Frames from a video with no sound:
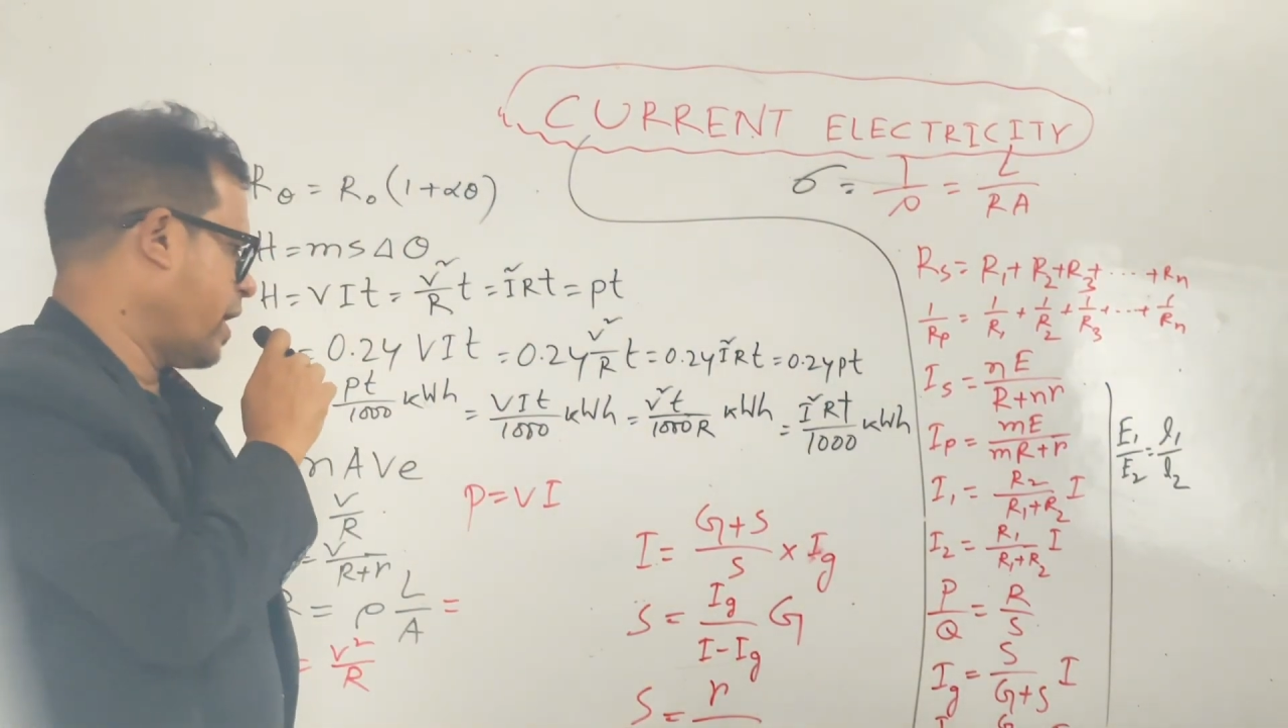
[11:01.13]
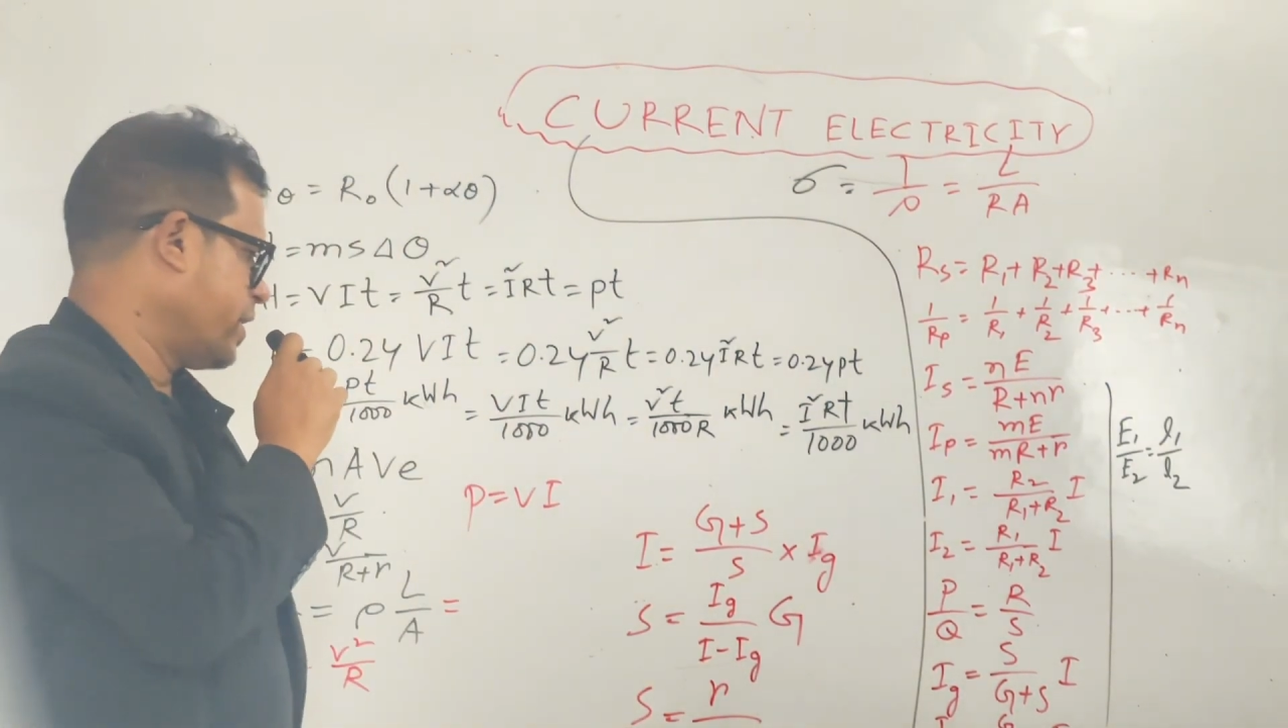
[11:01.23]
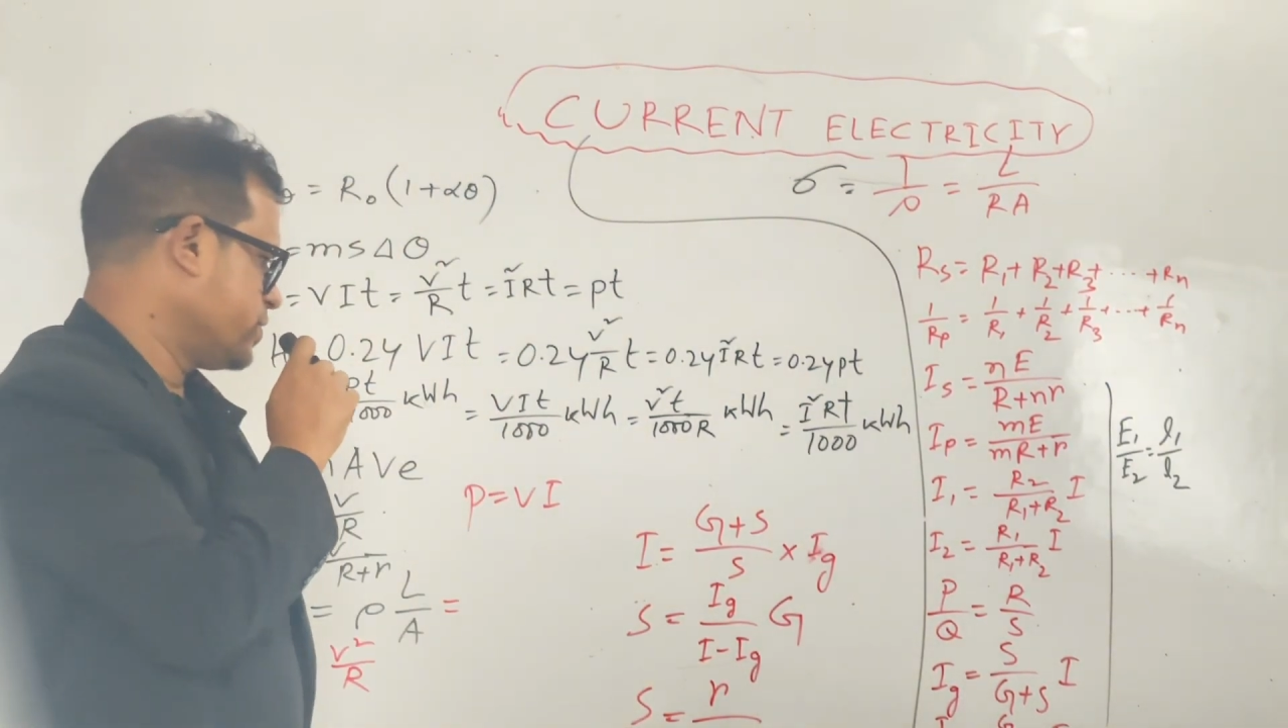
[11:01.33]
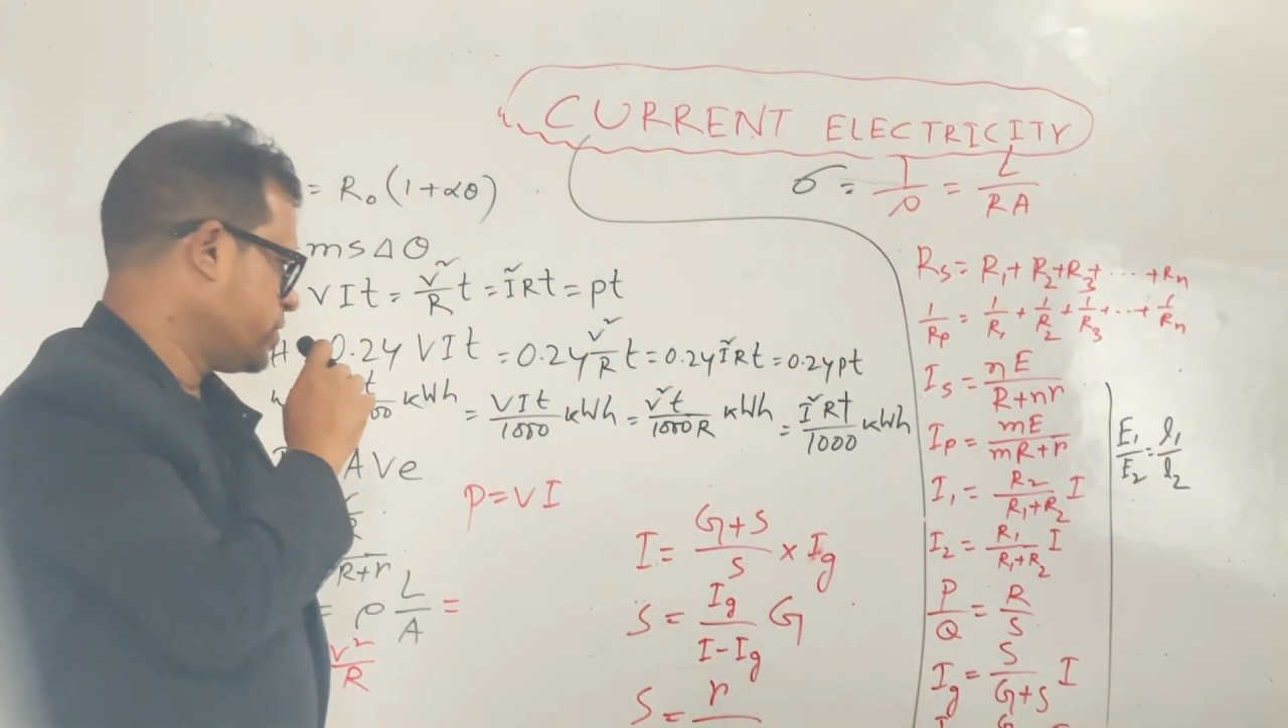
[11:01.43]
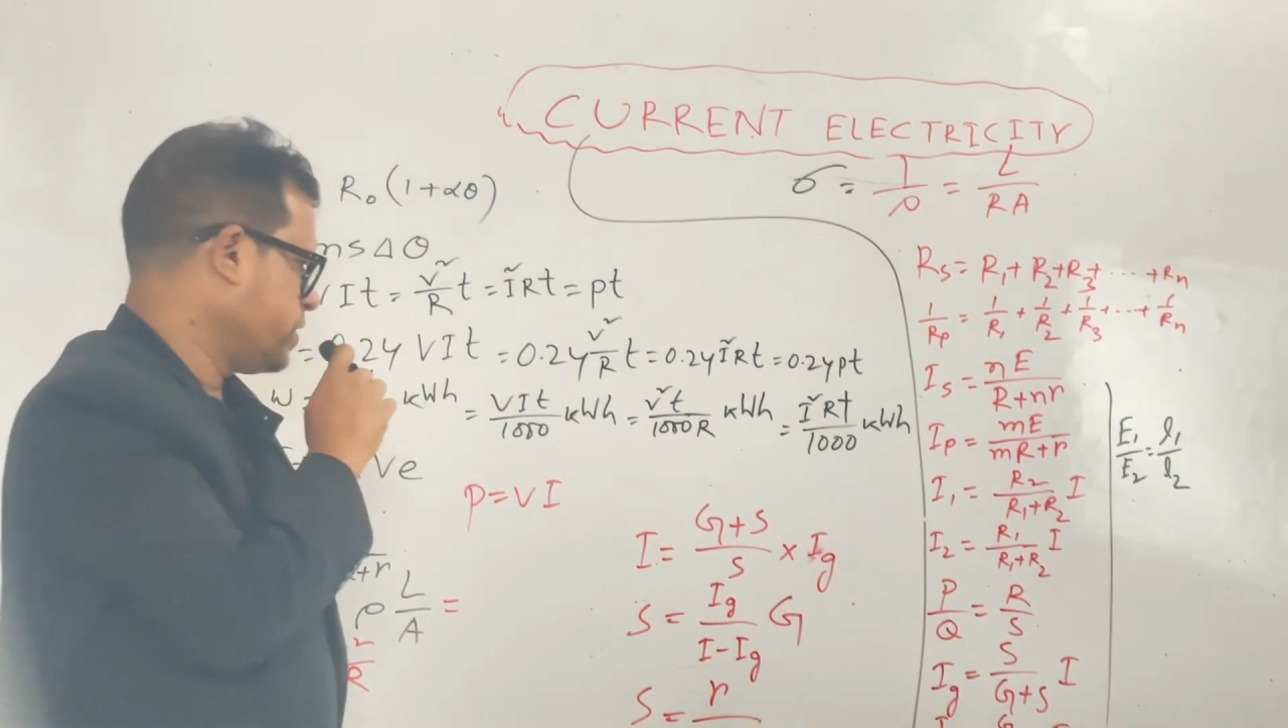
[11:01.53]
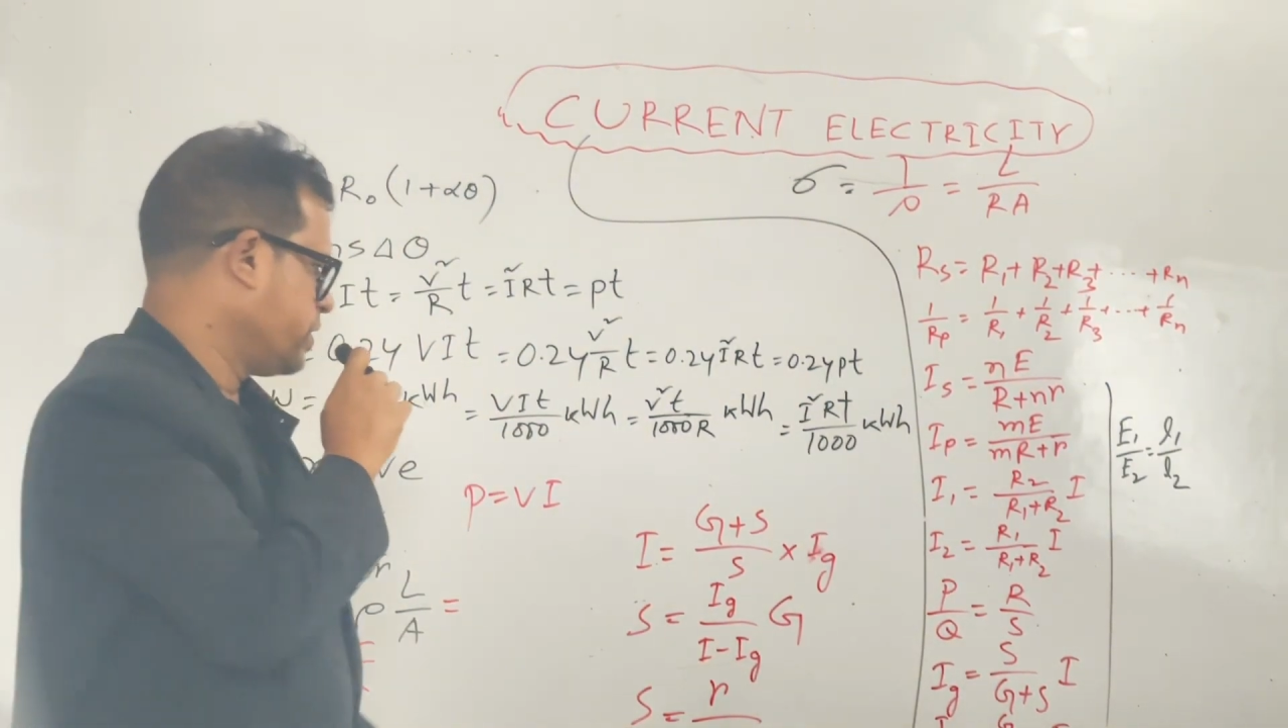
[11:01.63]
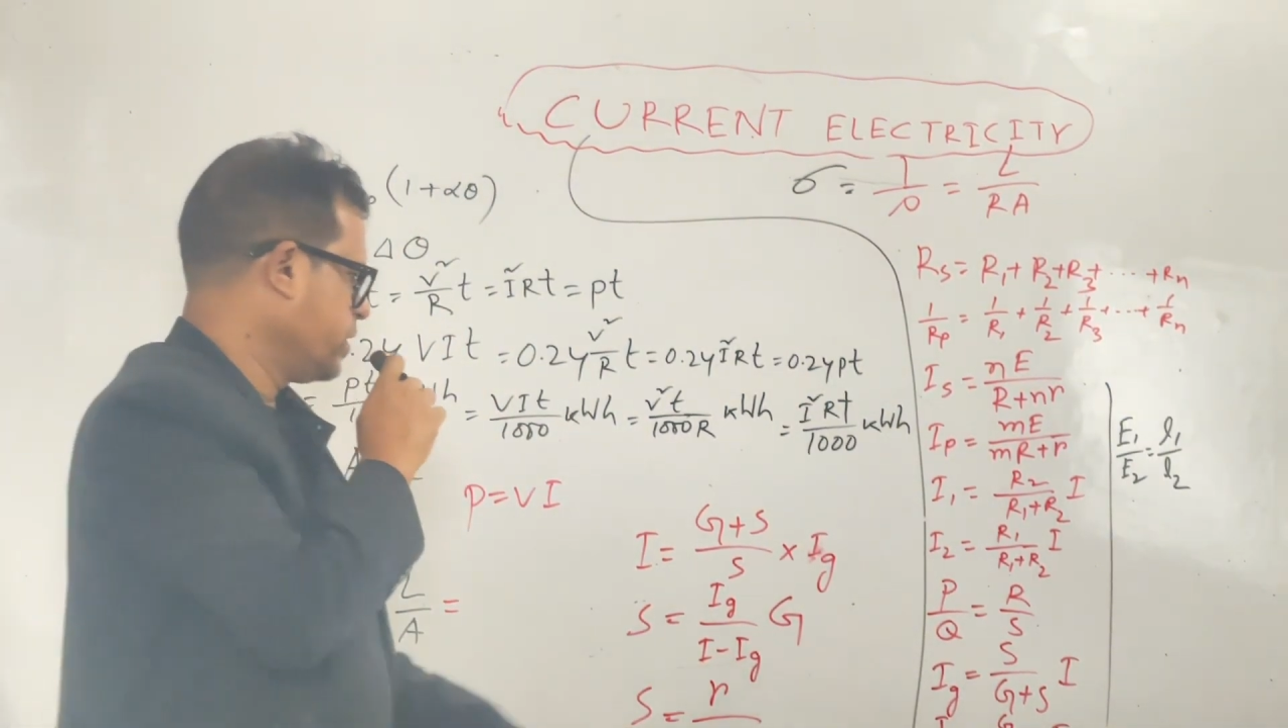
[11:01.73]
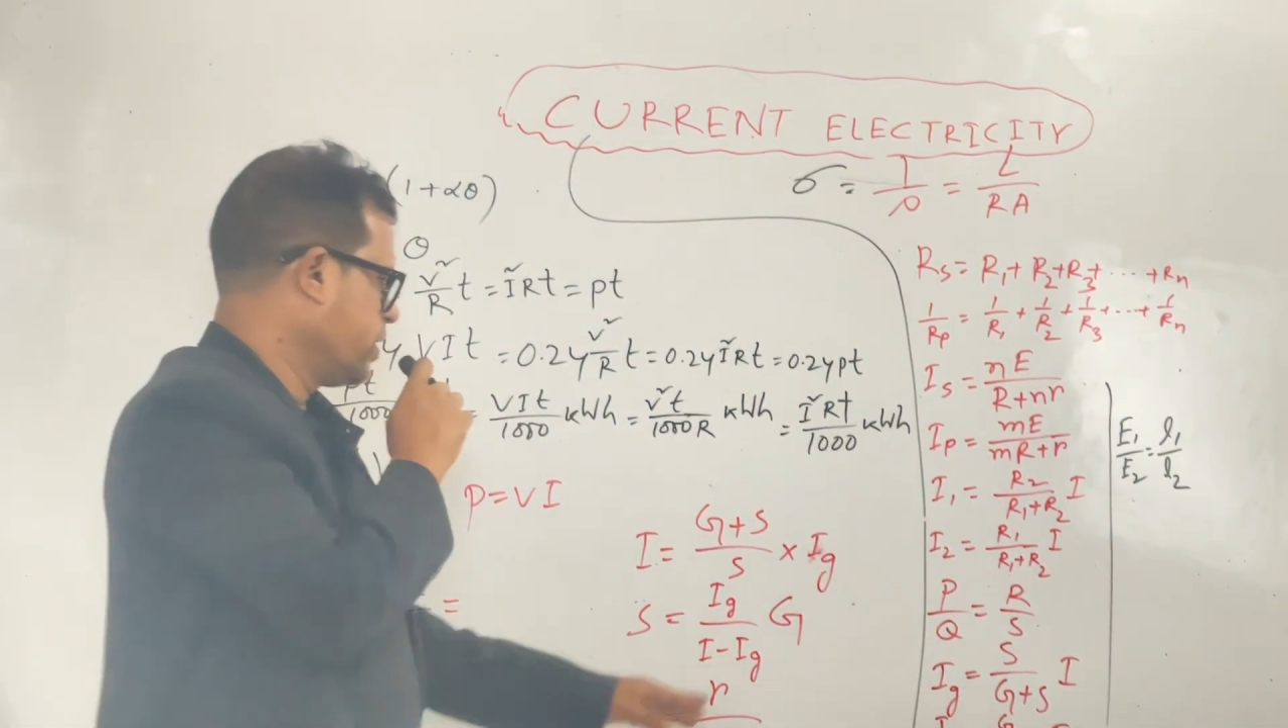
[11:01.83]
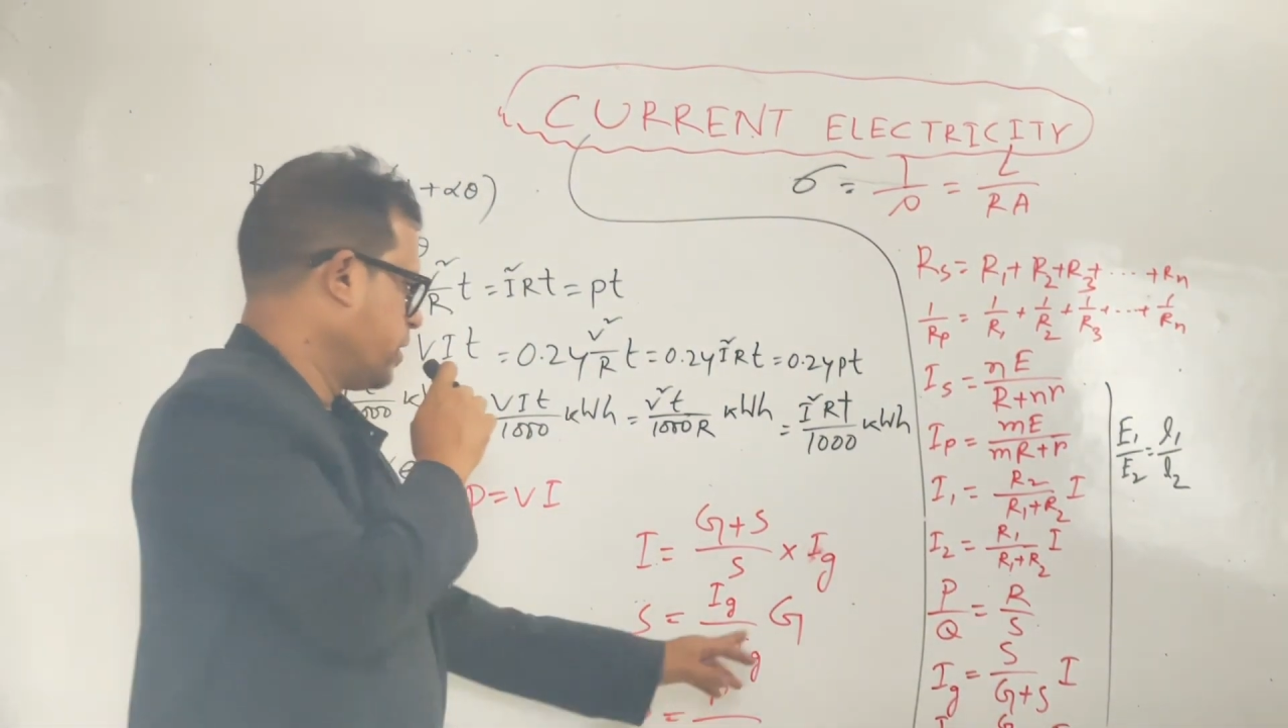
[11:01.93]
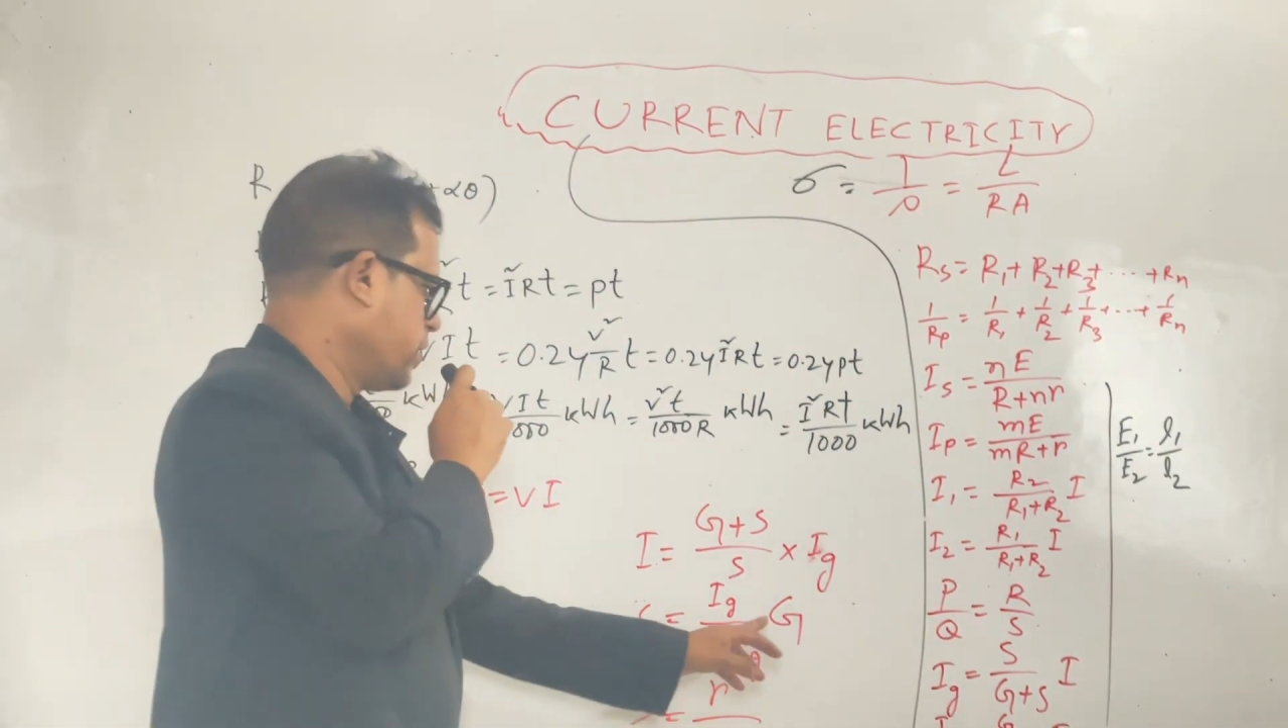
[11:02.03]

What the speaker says: Ig,